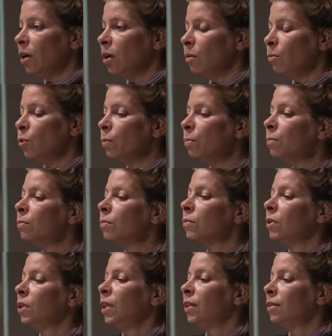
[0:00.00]
album
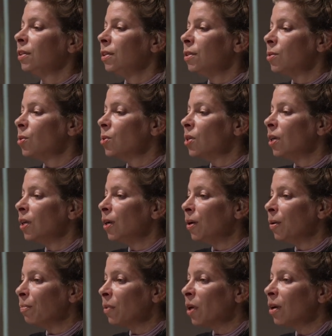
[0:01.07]
that is
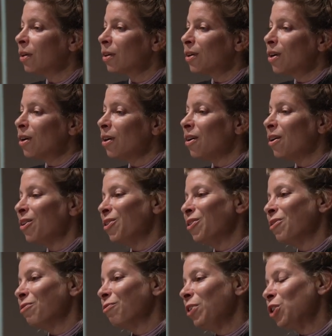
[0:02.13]
a
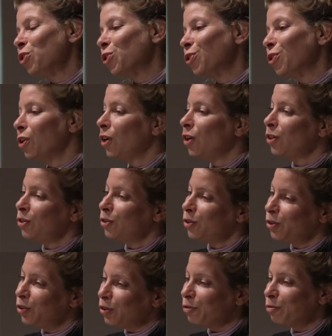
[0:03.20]
fictional,
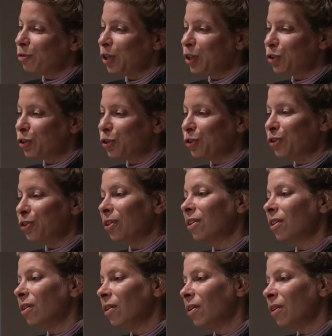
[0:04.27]
non-fiction
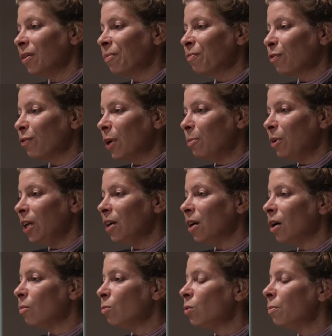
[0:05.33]
family
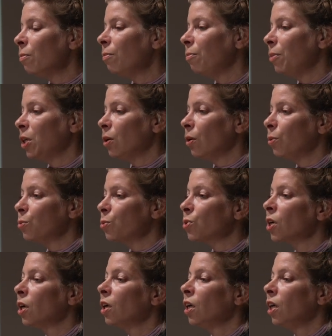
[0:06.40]
album, because
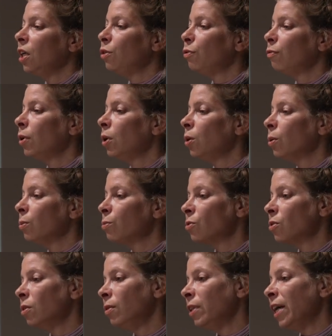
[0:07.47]
it follows
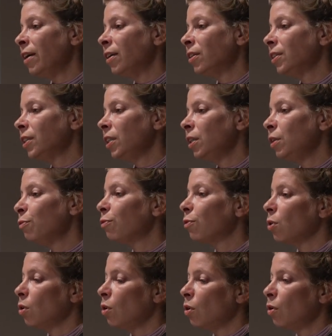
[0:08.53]
the narrative
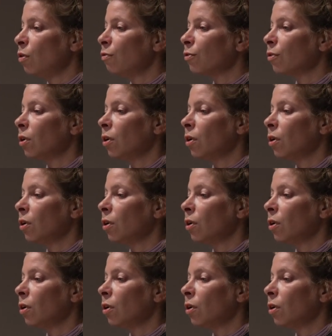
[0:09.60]
of